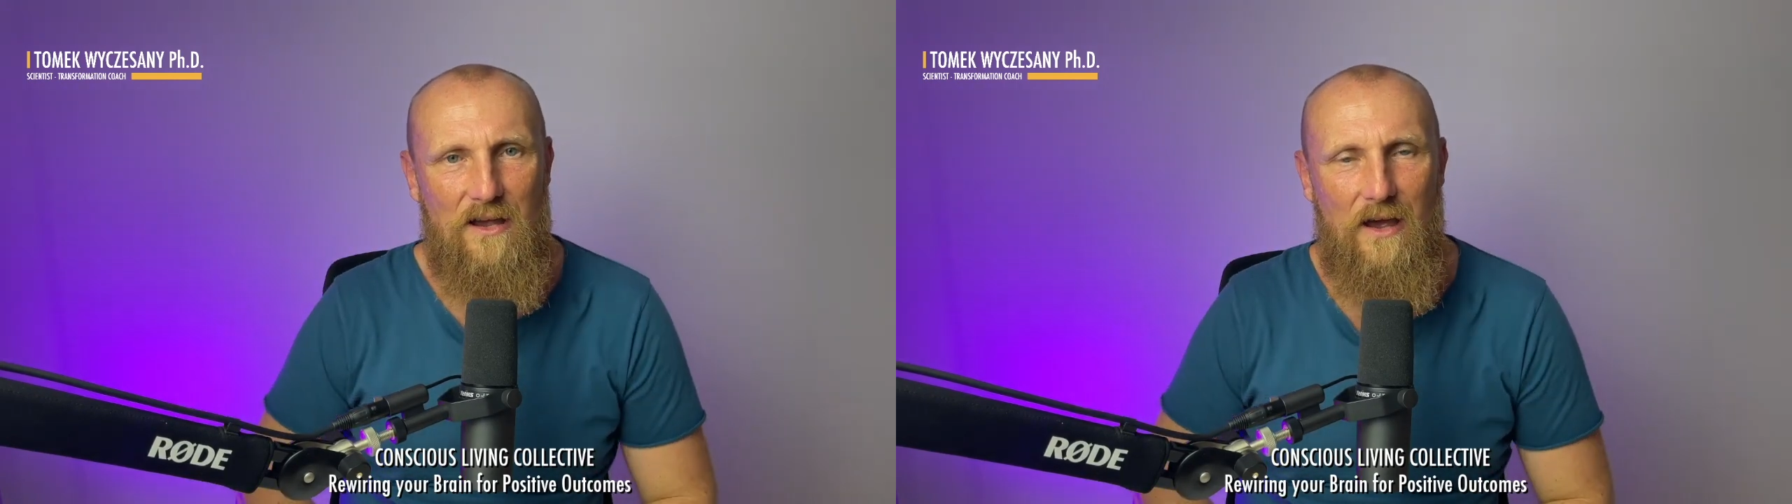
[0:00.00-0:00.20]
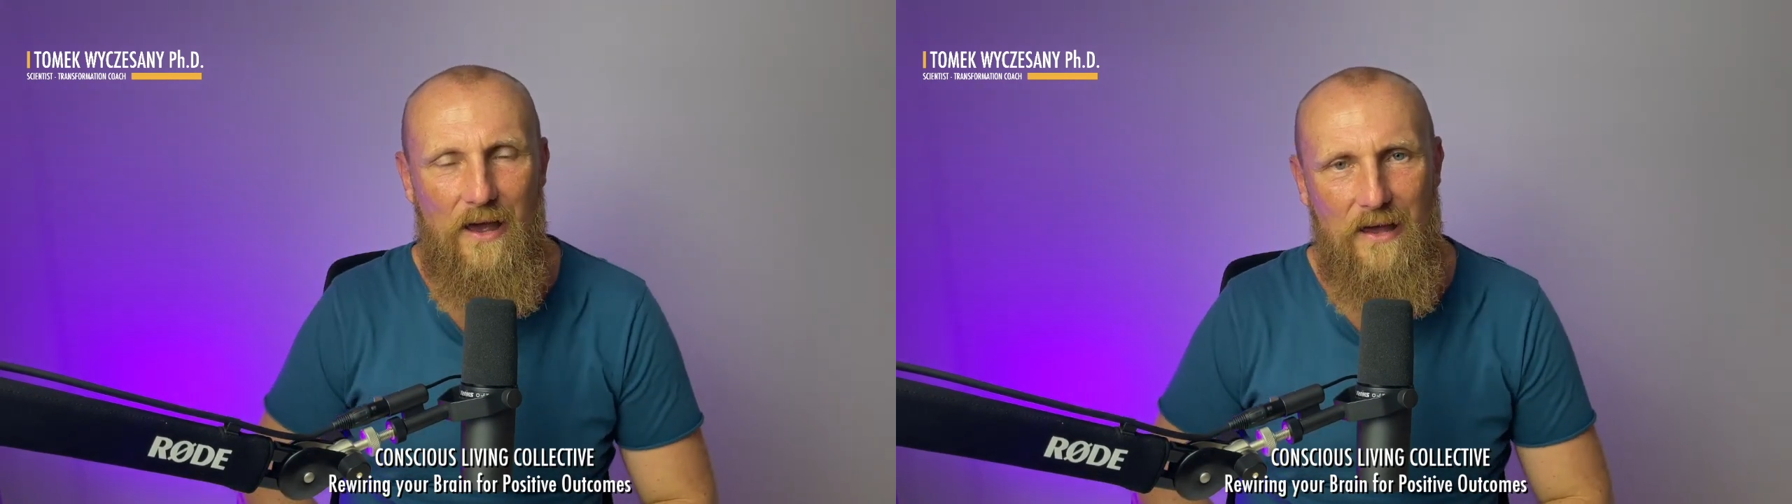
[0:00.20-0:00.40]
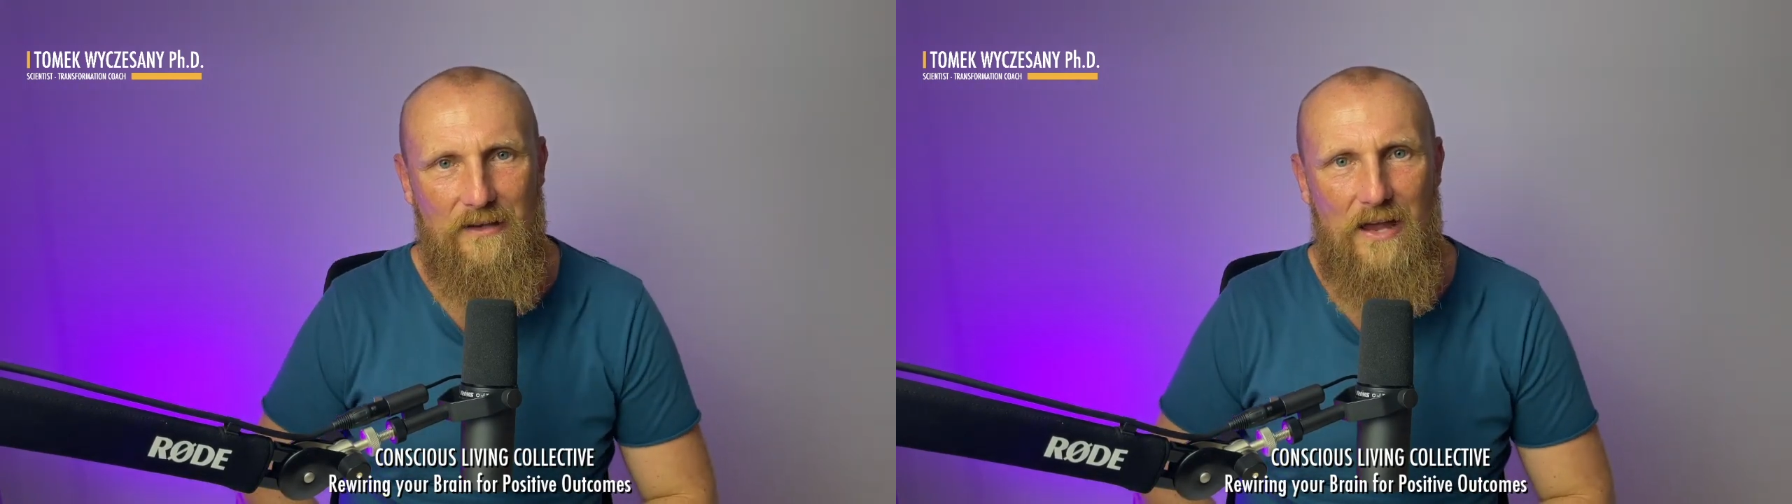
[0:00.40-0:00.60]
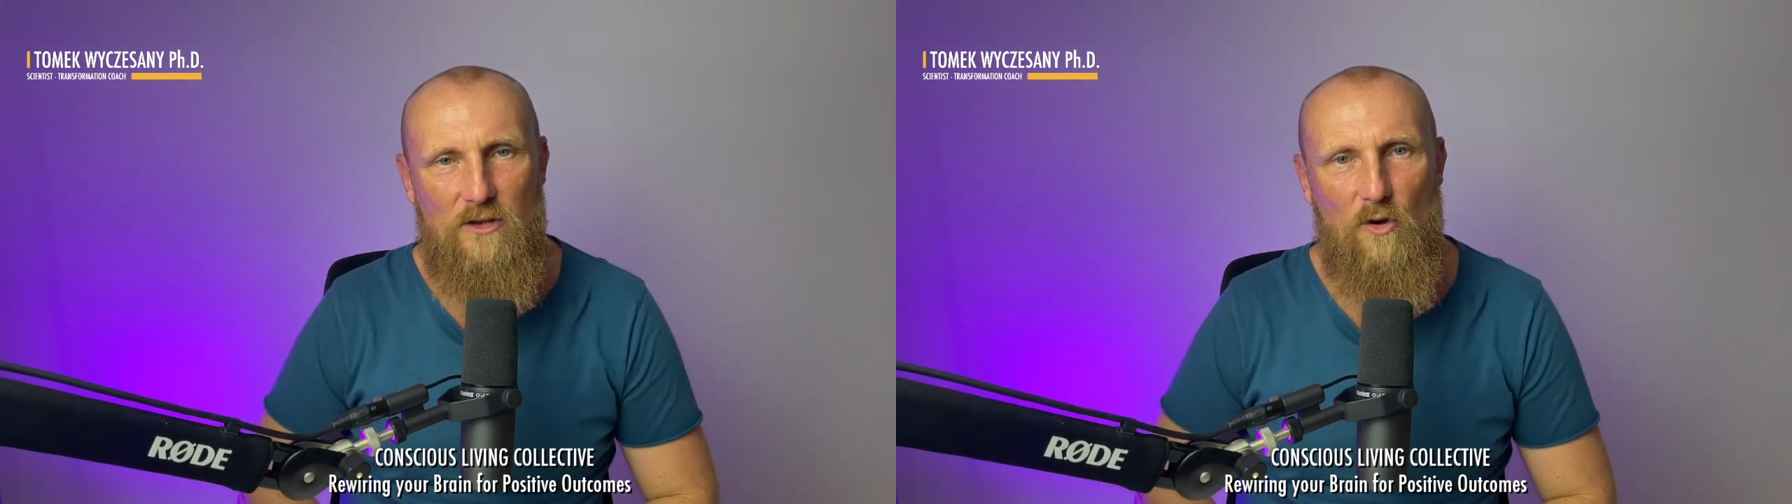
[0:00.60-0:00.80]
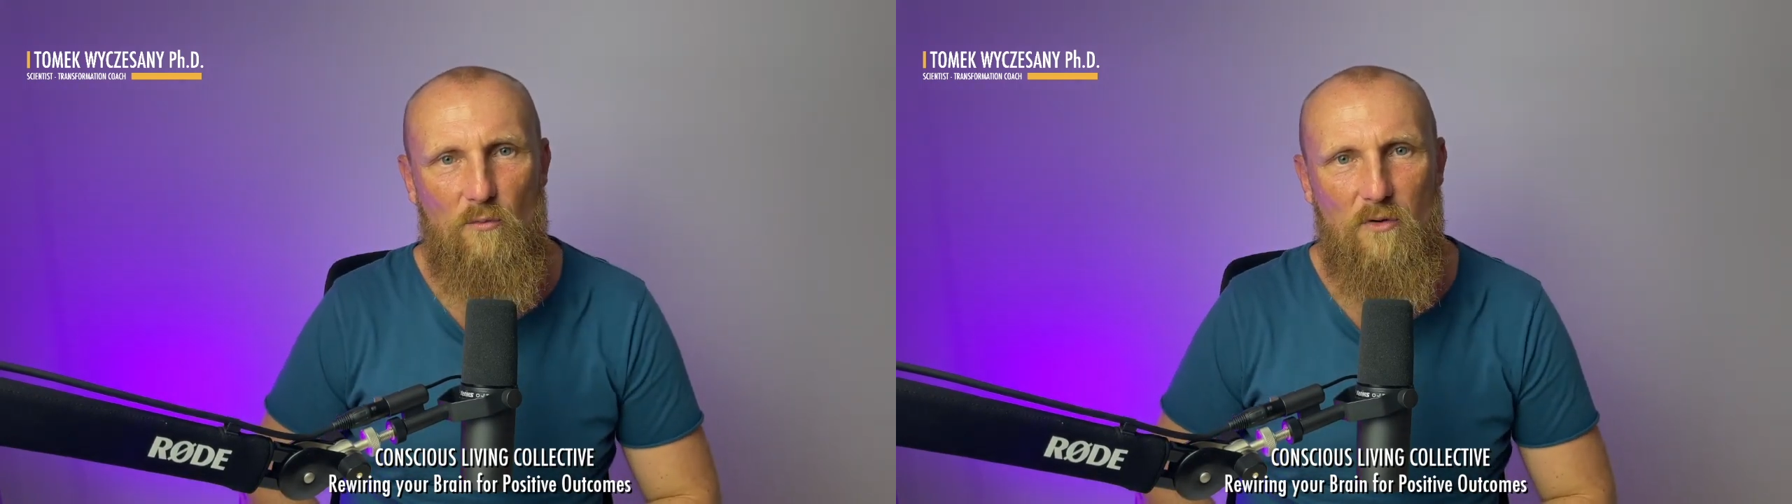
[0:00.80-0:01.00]
and
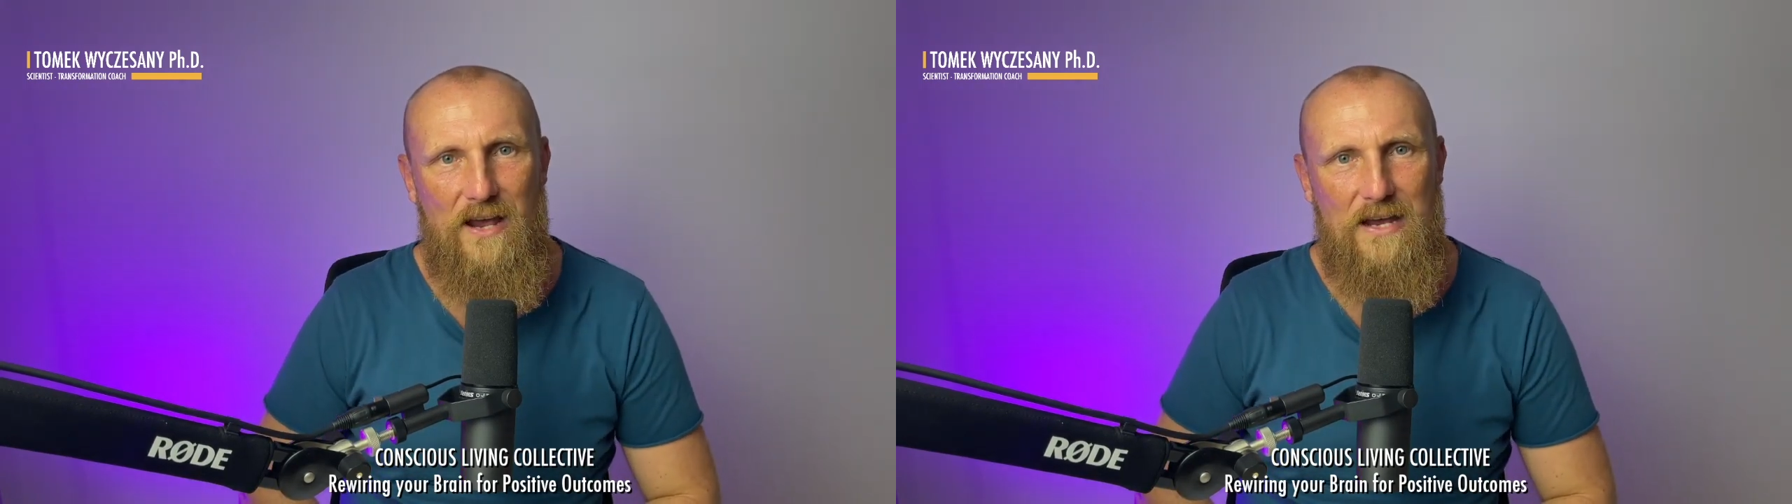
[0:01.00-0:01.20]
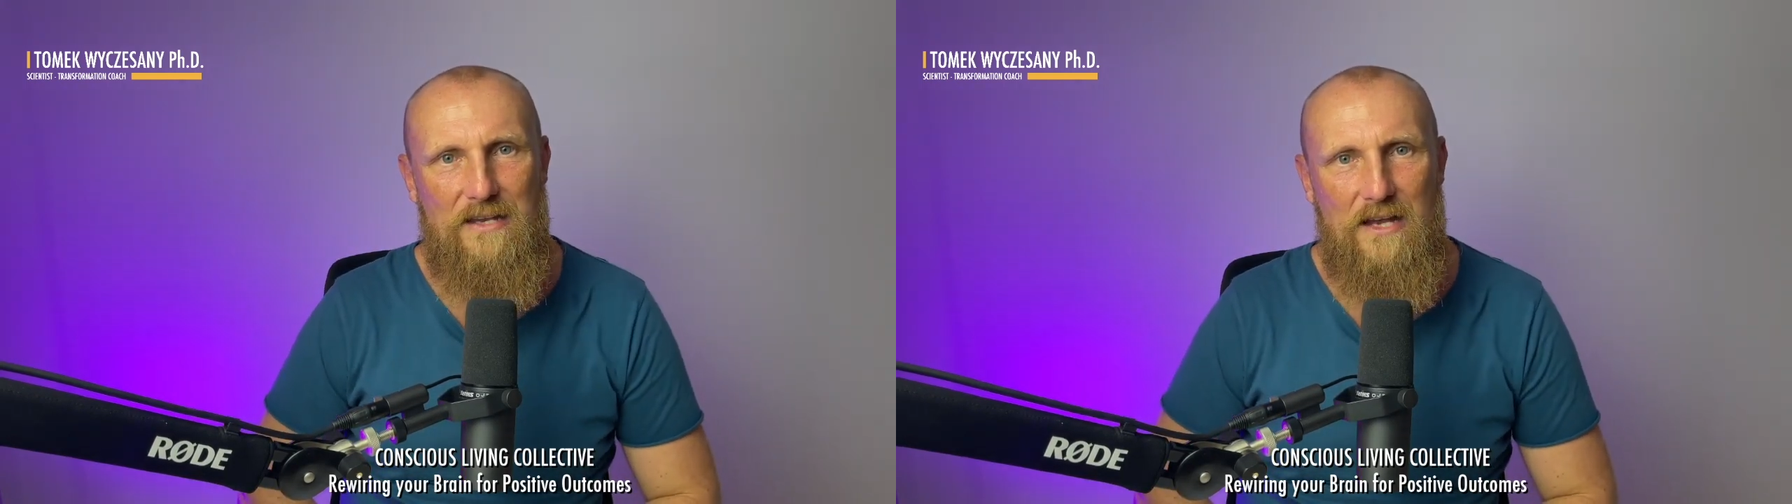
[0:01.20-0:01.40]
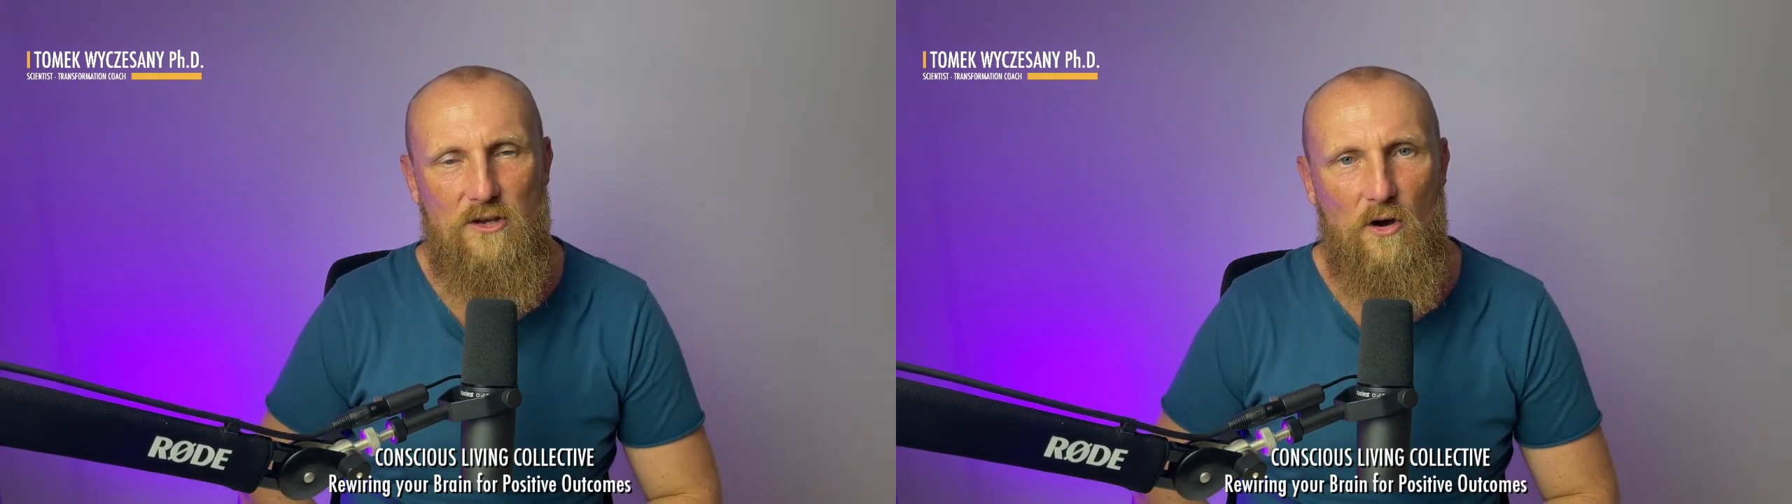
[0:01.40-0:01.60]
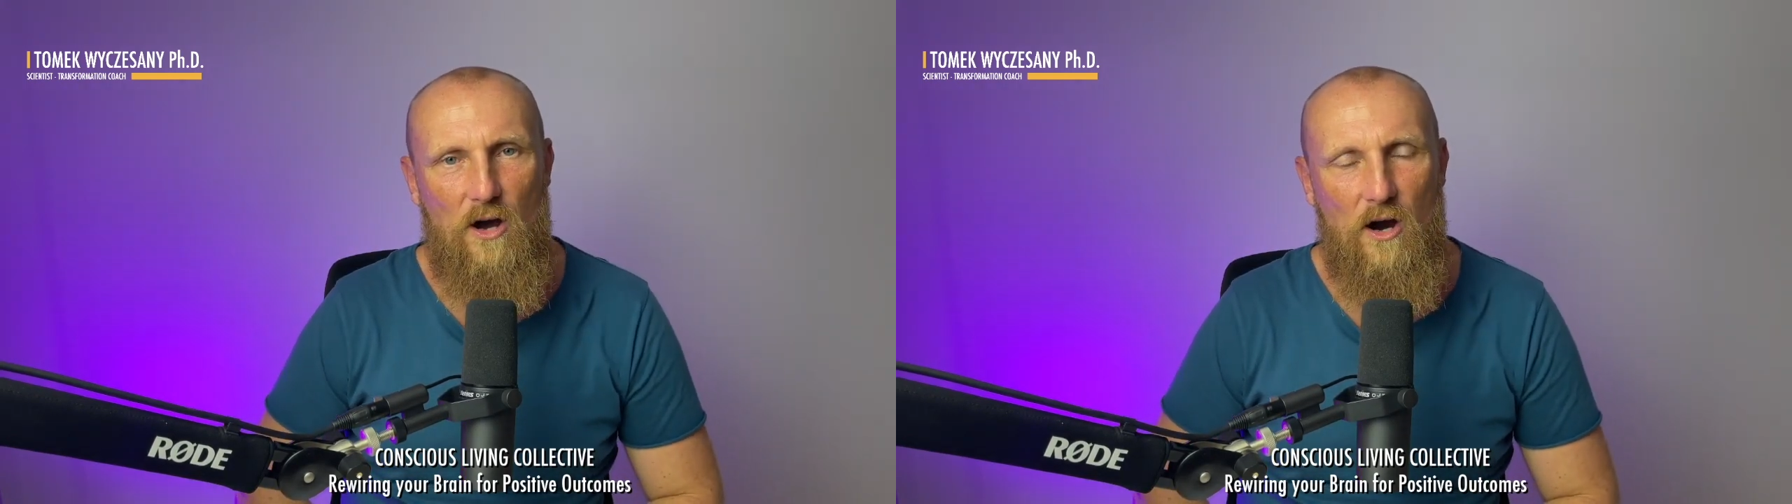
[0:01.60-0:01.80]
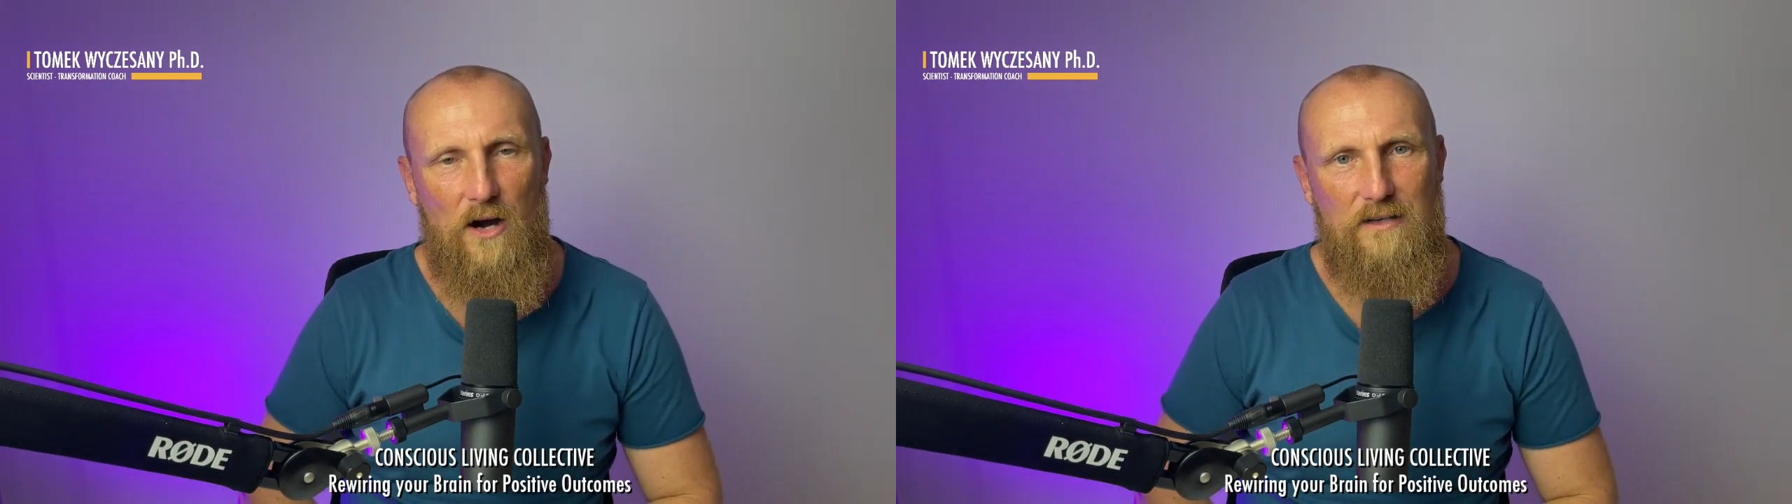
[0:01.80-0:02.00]
your brain and your
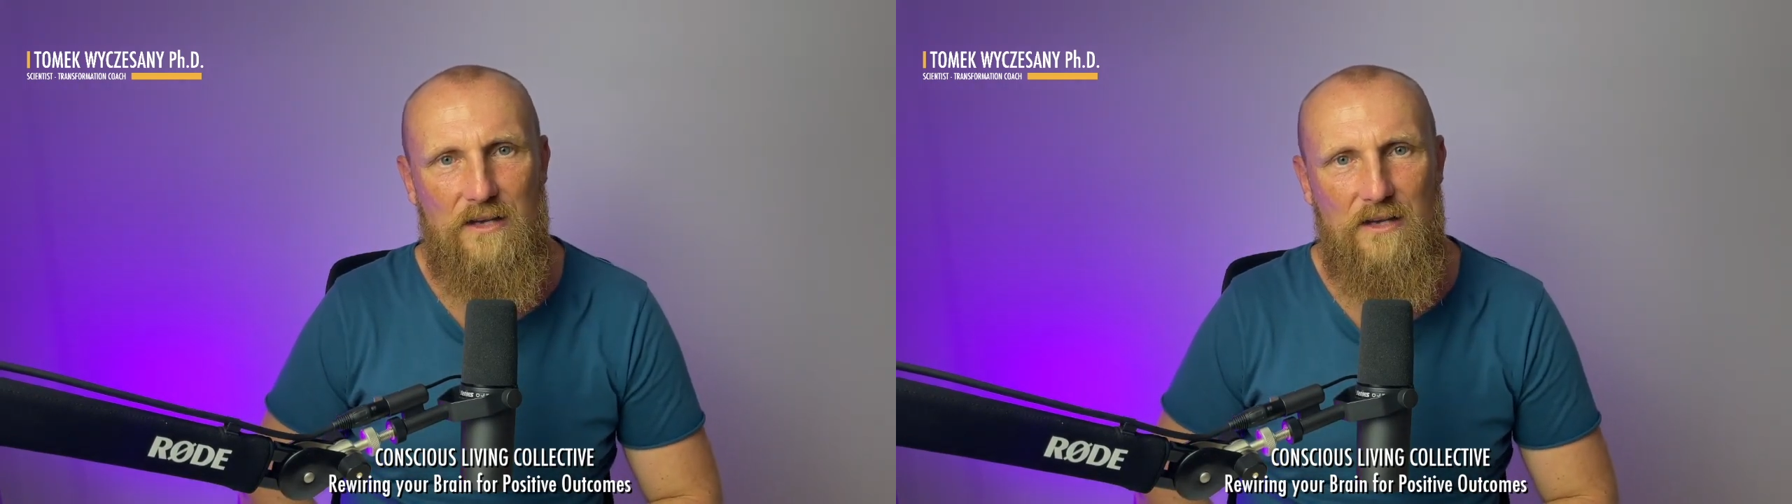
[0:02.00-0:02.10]
heart